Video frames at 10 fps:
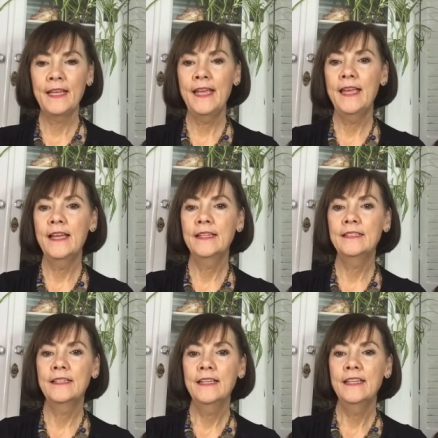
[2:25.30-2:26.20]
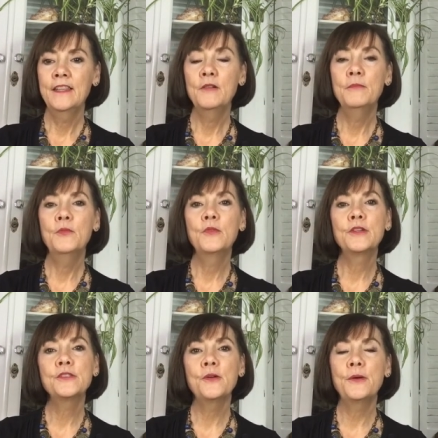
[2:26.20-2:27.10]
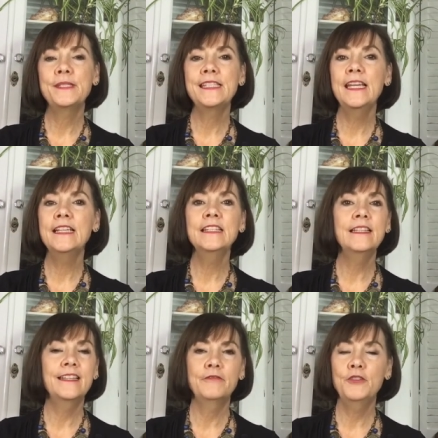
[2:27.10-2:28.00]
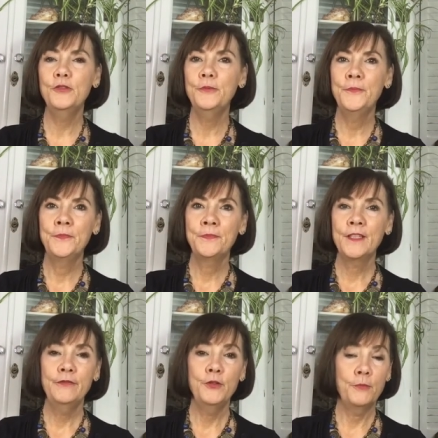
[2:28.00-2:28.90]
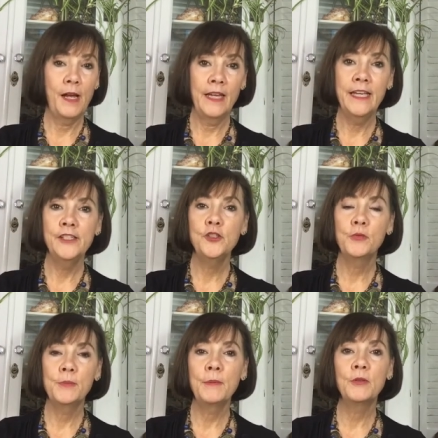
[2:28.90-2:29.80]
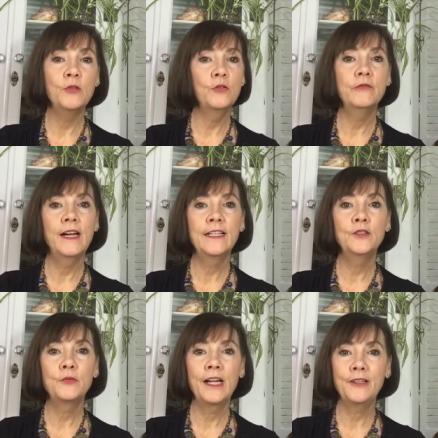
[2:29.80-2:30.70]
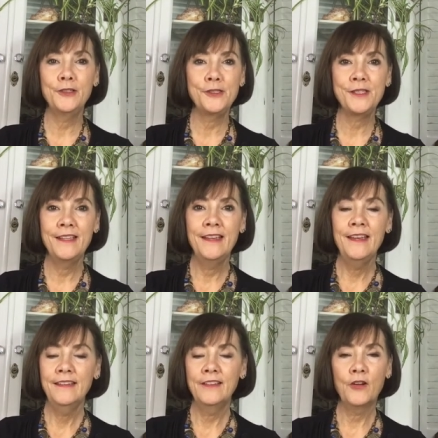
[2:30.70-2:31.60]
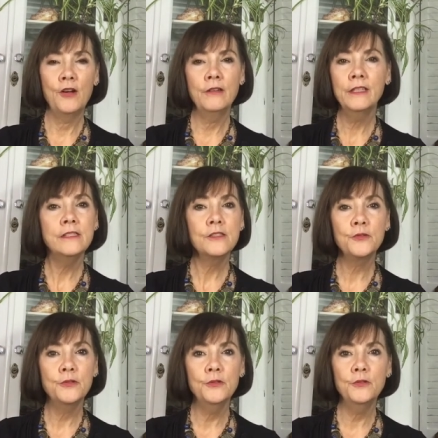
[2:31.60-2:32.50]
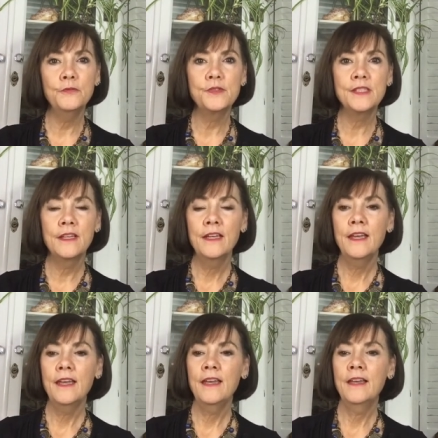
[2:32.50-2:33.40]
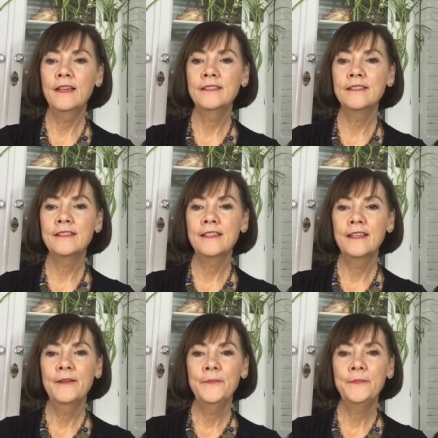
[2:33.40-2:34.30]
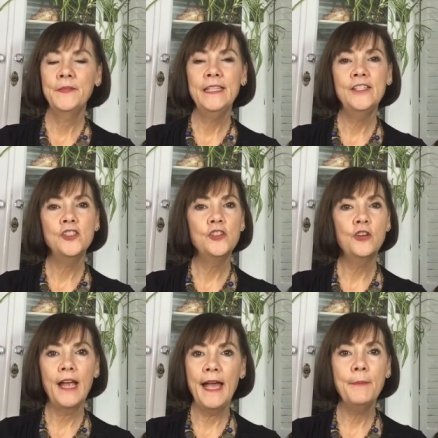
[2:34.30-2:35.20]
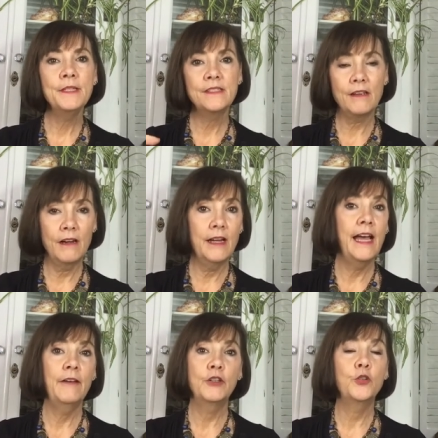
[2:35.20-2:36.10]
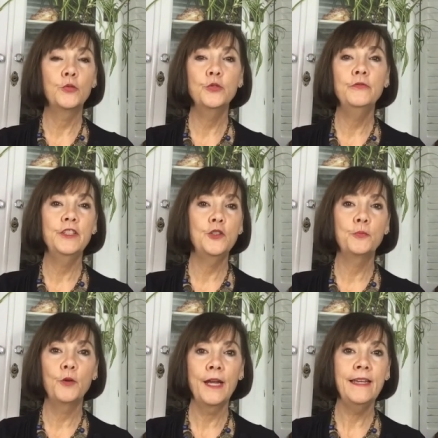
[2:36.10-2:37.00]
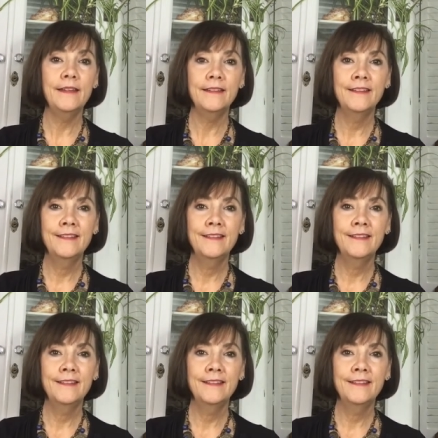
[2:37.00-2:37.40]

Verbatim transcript: And the more so it was taken if you if you're my age you remember old vinyl records there are all these grooves and each of your habits have a groove in your brain